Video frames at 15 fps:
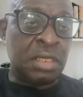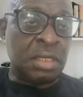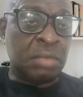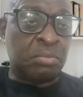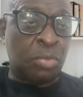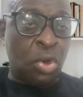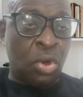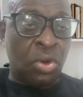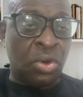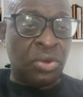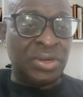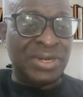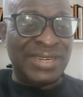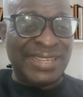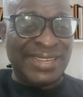the
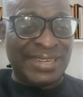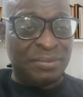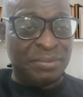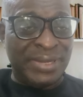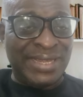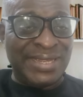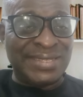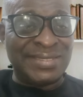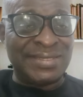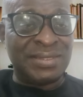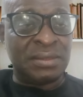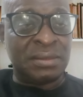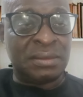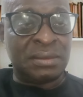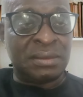more they
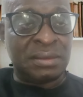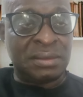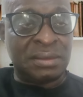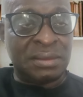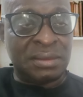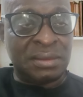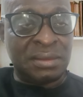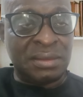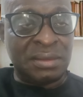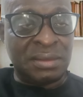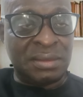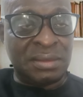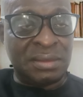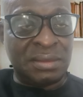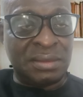remain
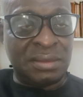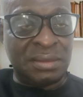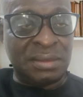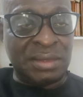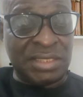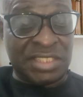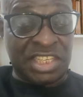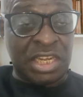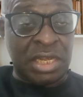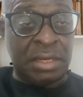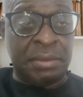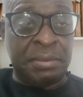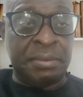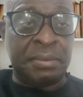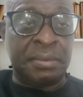the
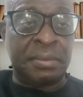same.